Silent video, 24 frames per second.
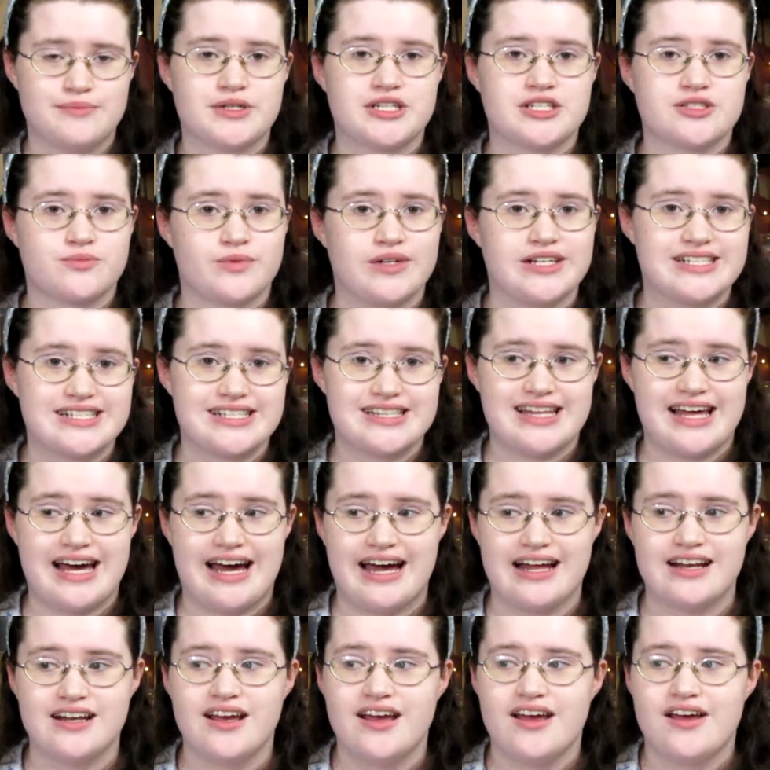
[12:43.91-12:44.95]
Because we did
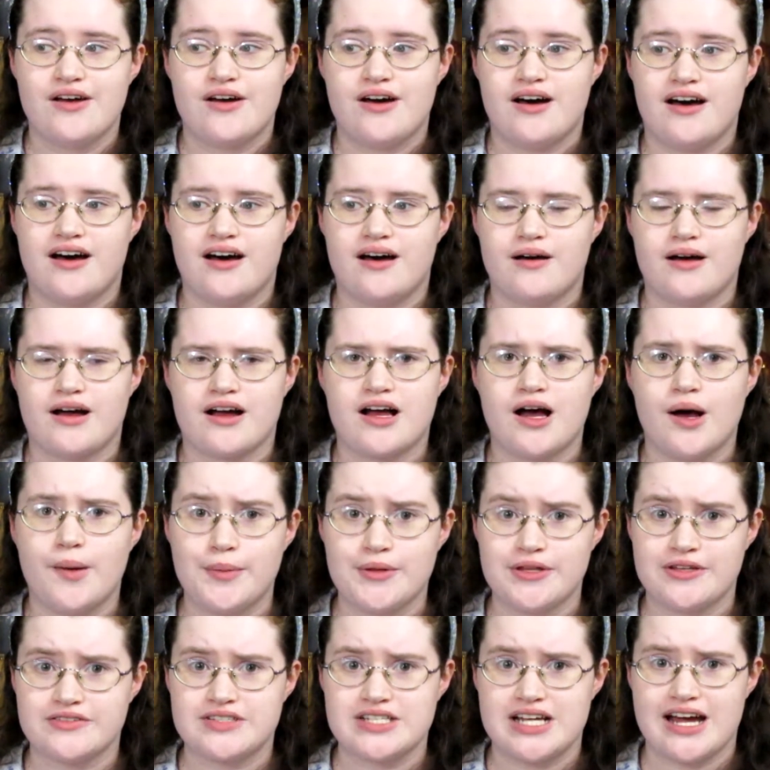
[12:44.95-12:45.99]
that uh, a
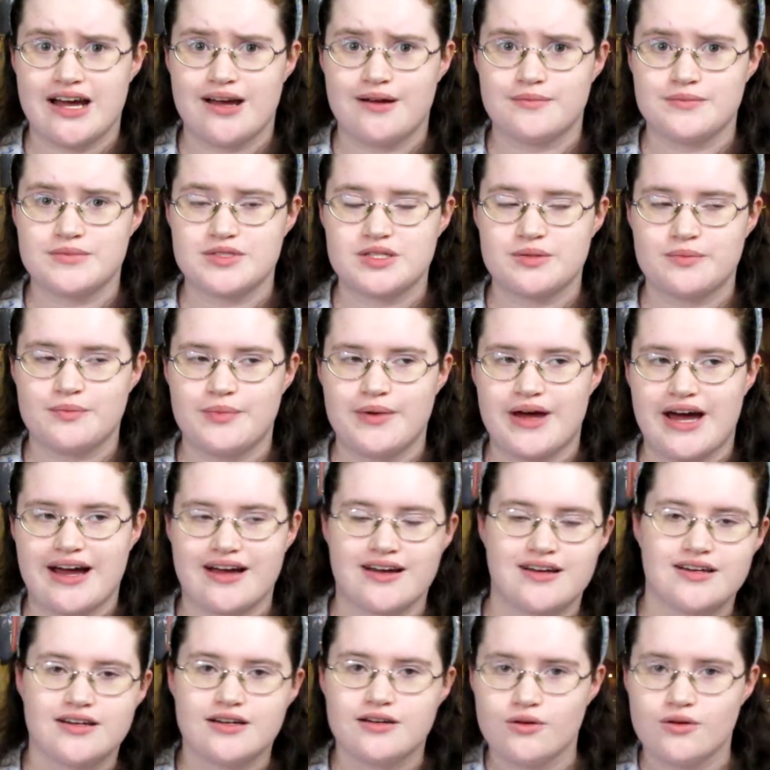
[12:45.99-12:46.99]
couple of times back